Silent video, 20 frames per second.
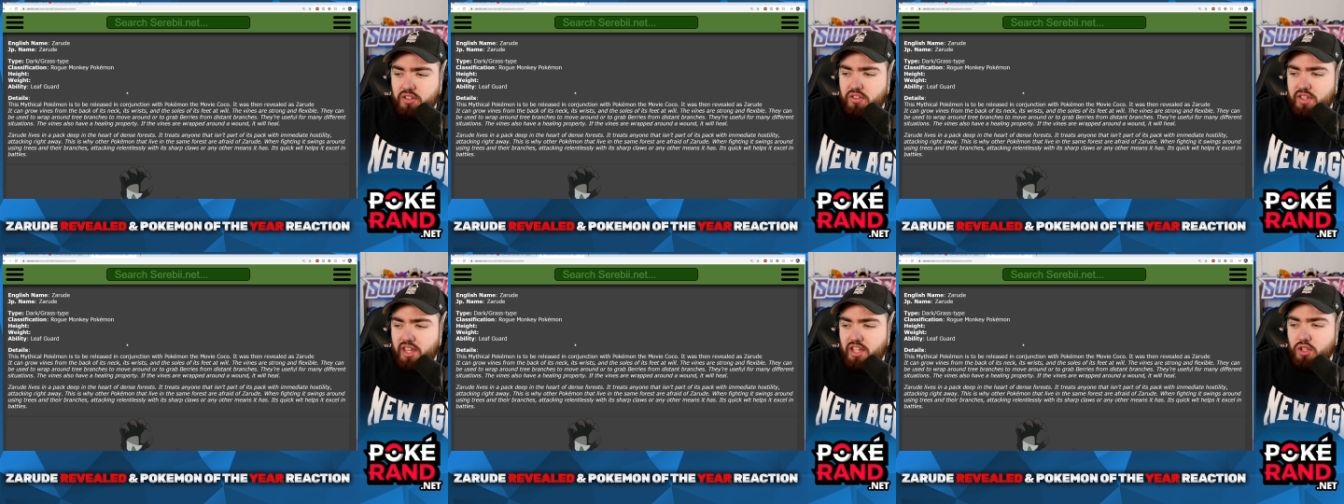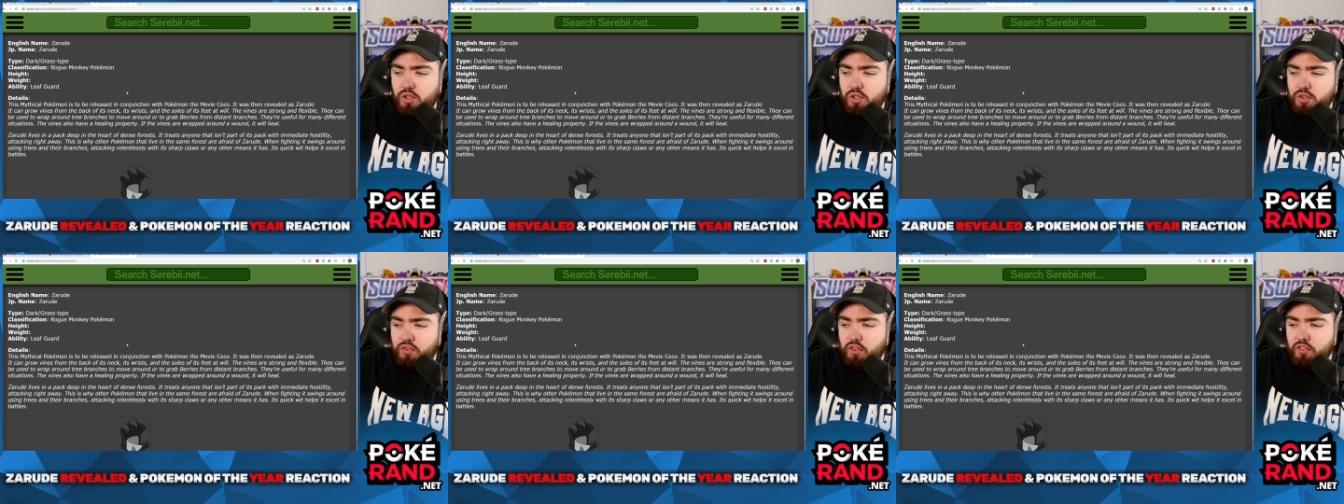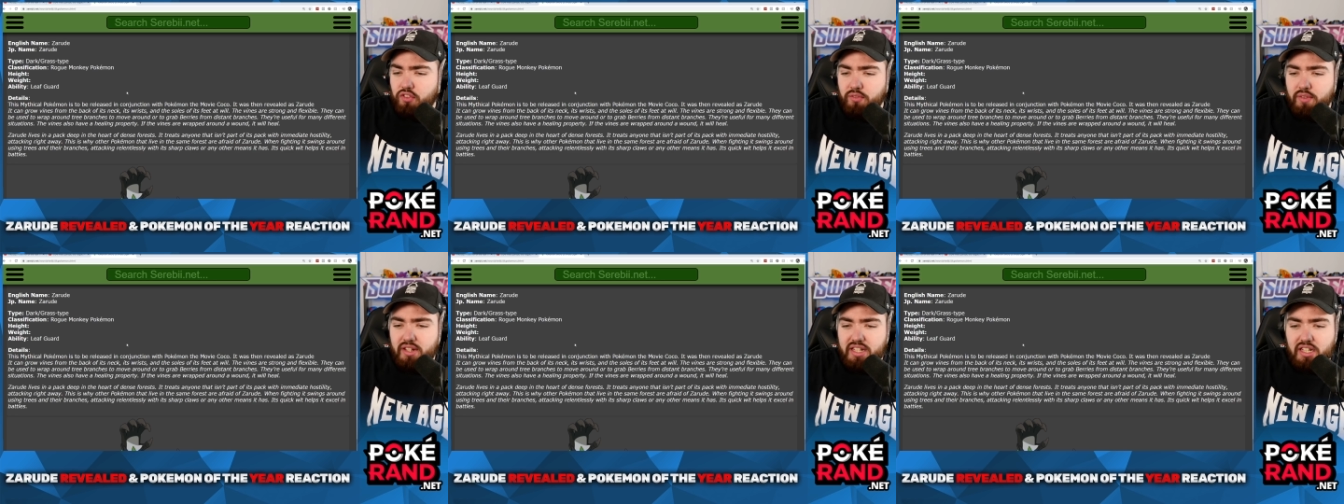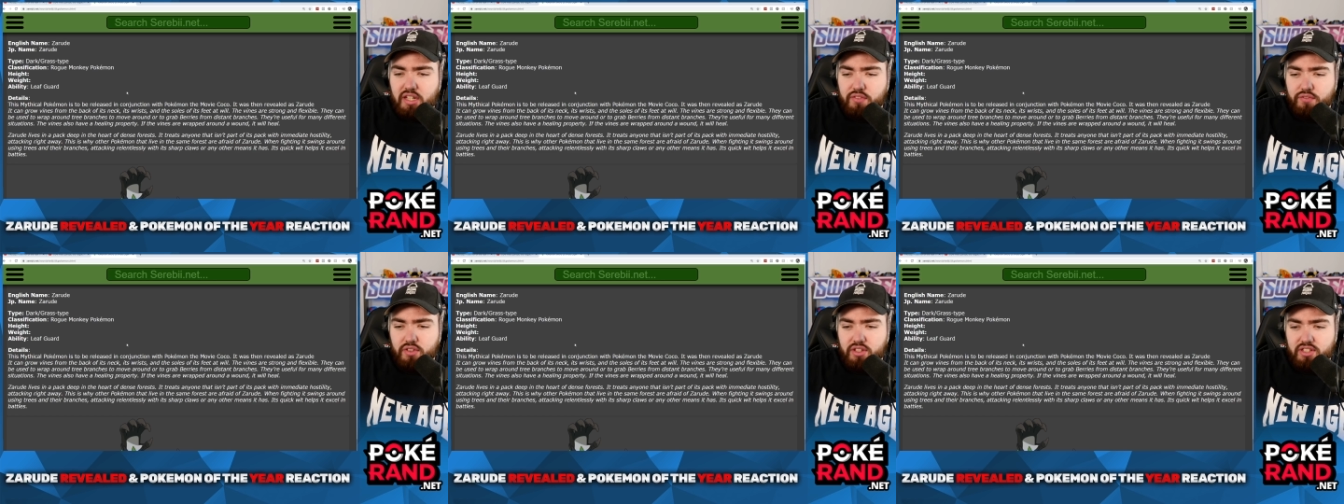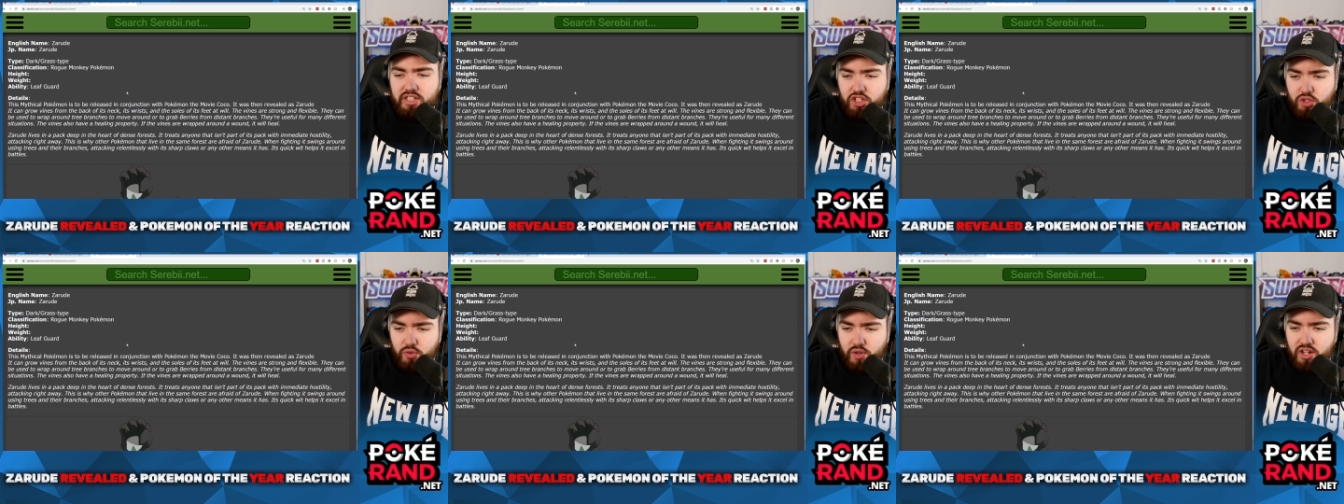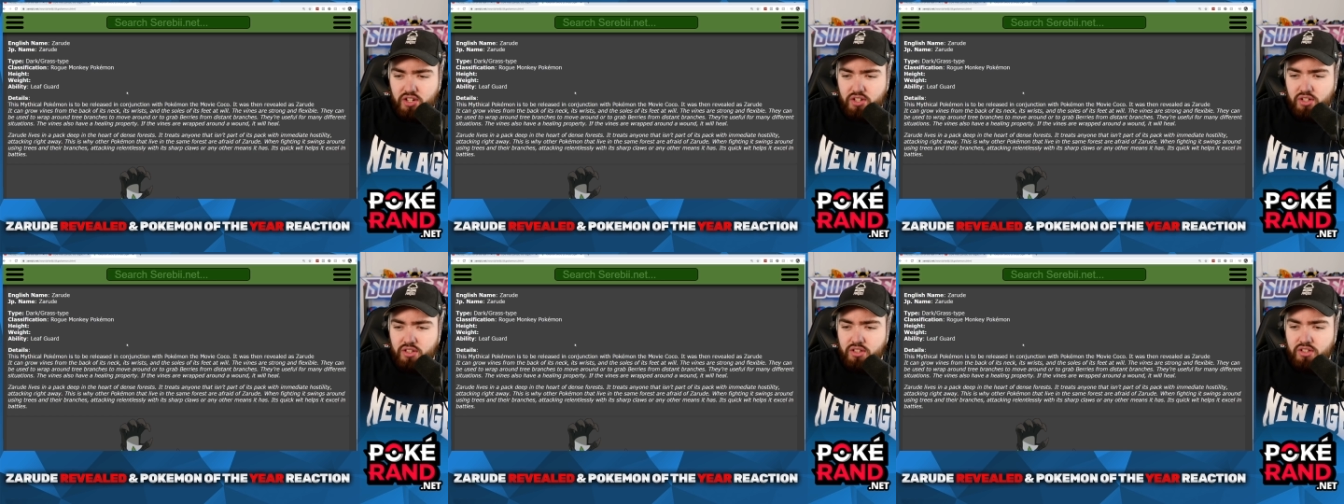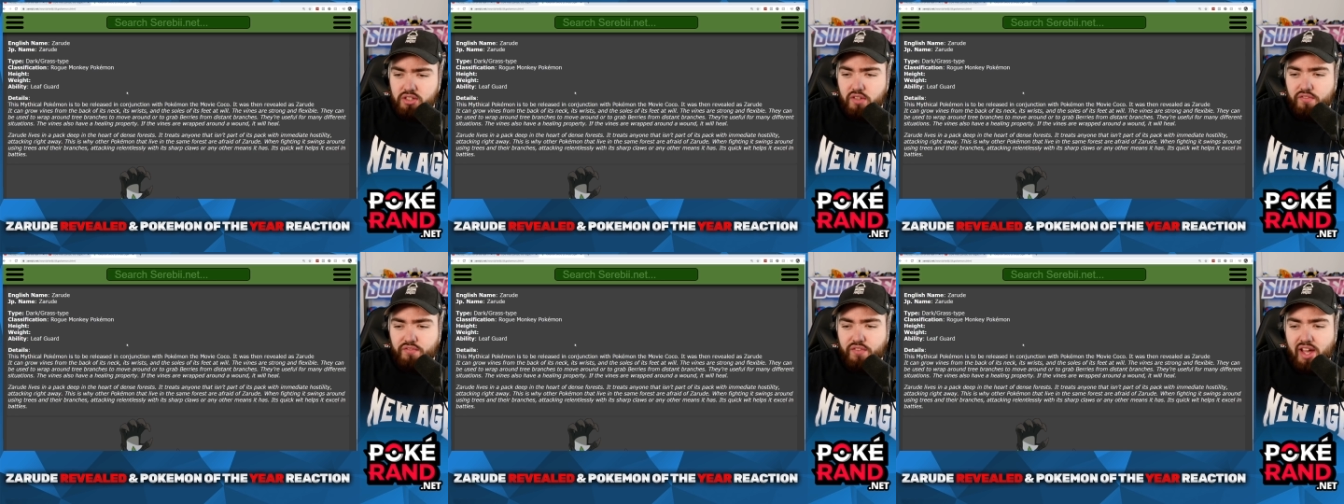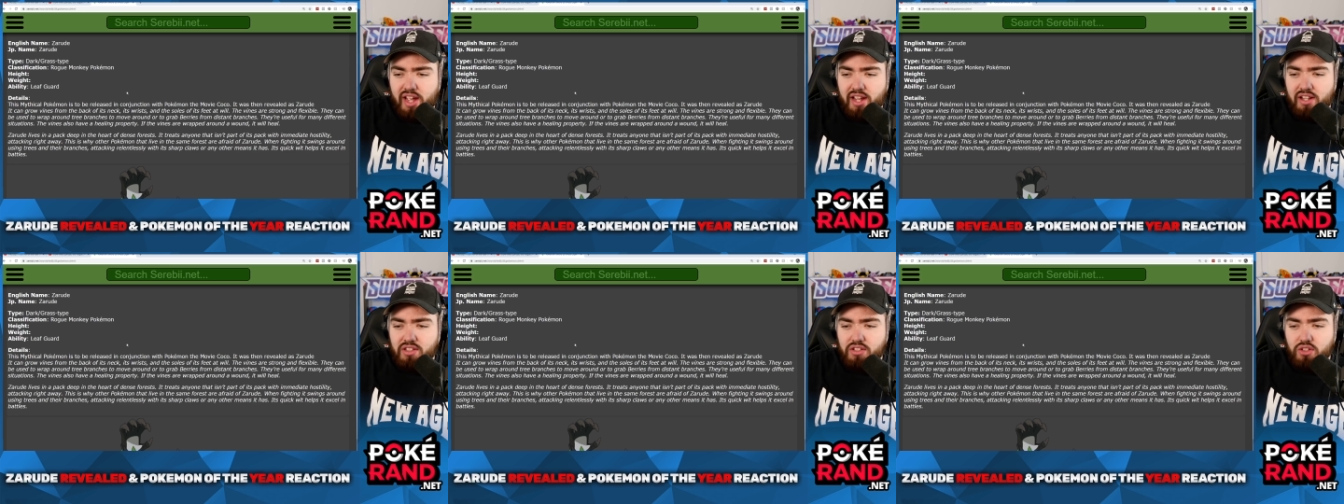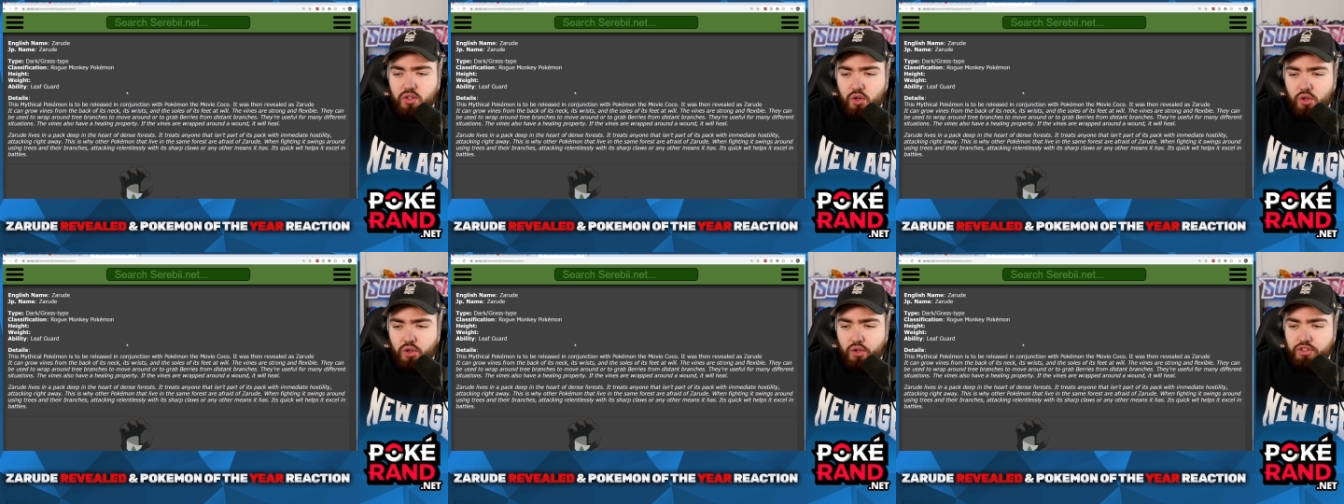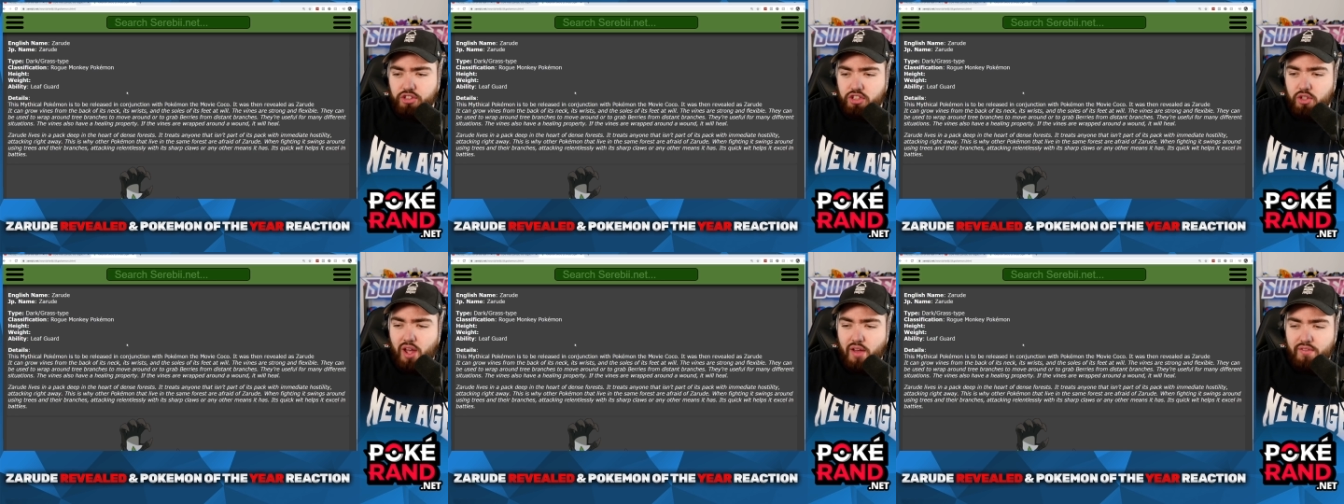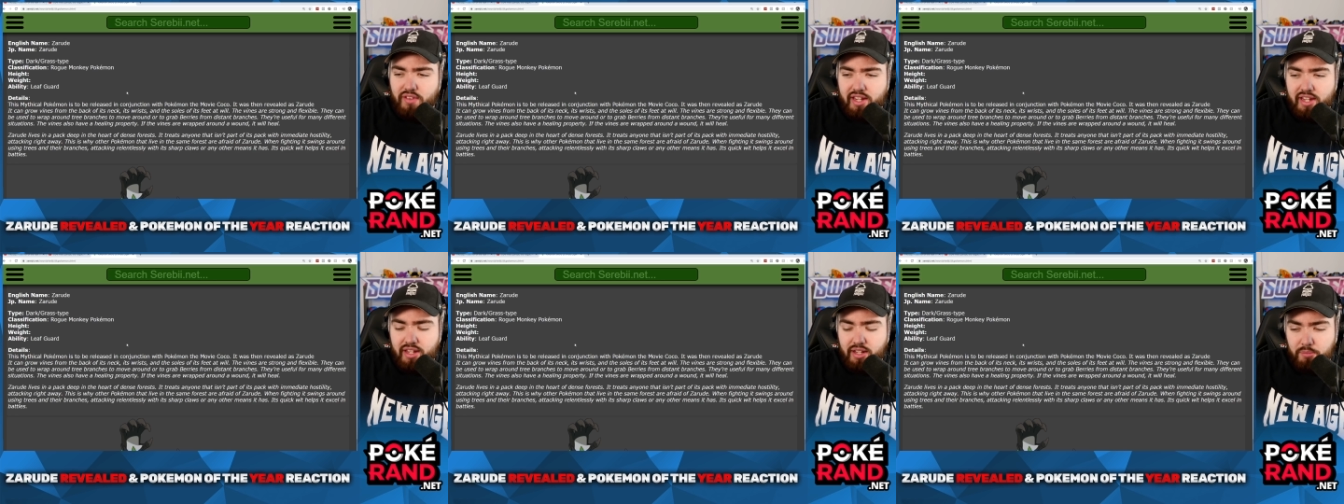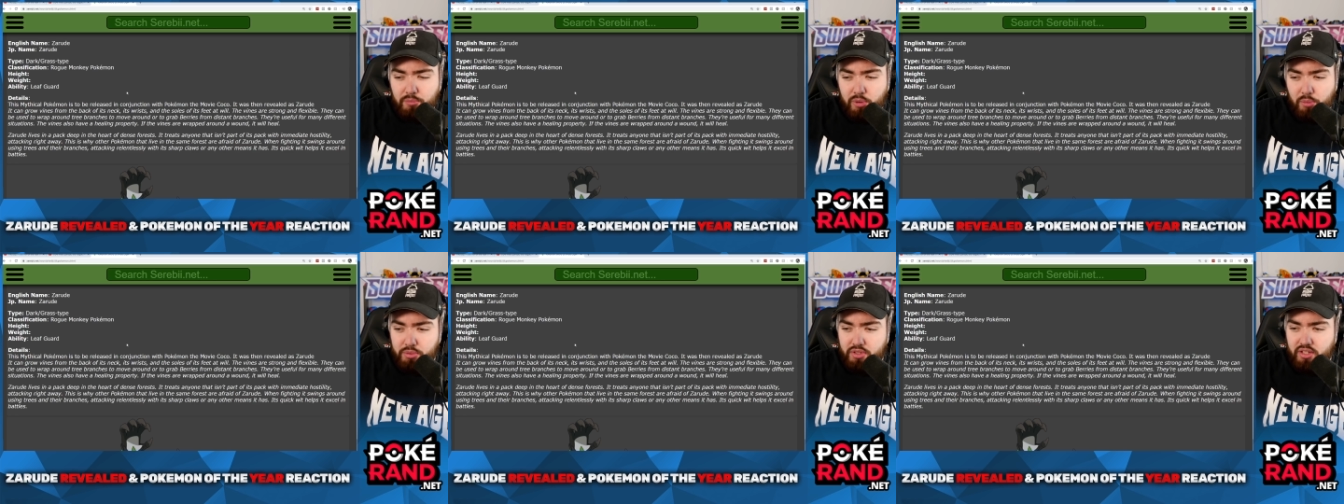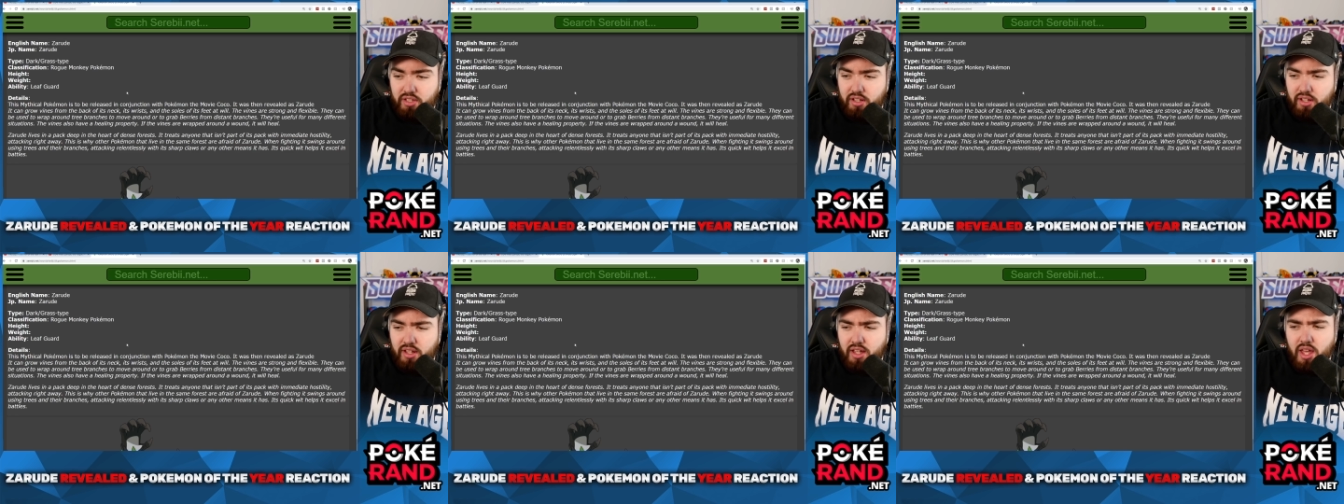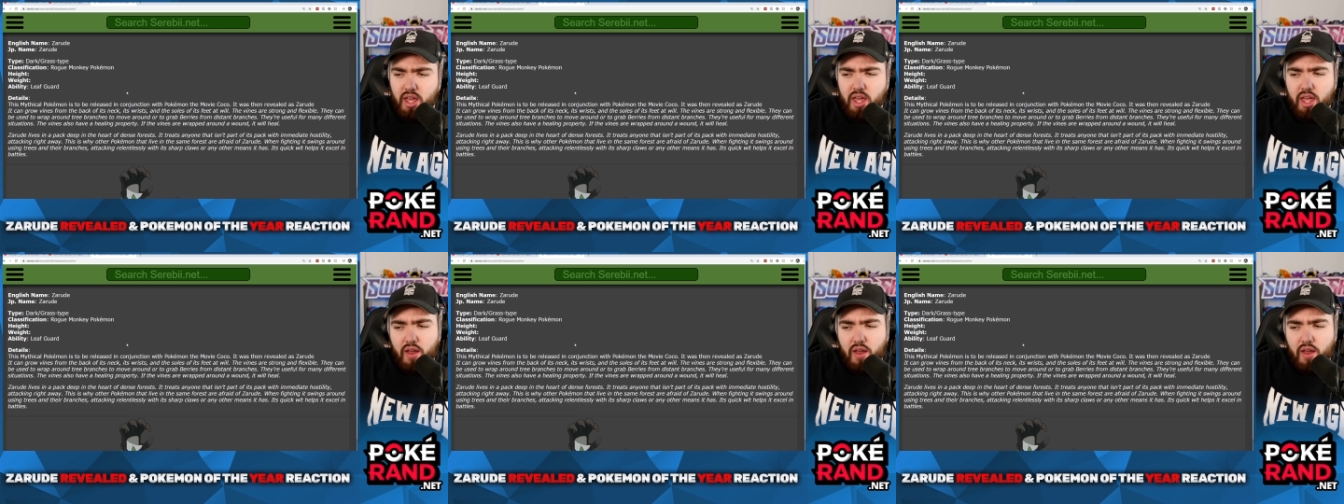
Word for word: They're useful for many different situations. The vines also have a healing property.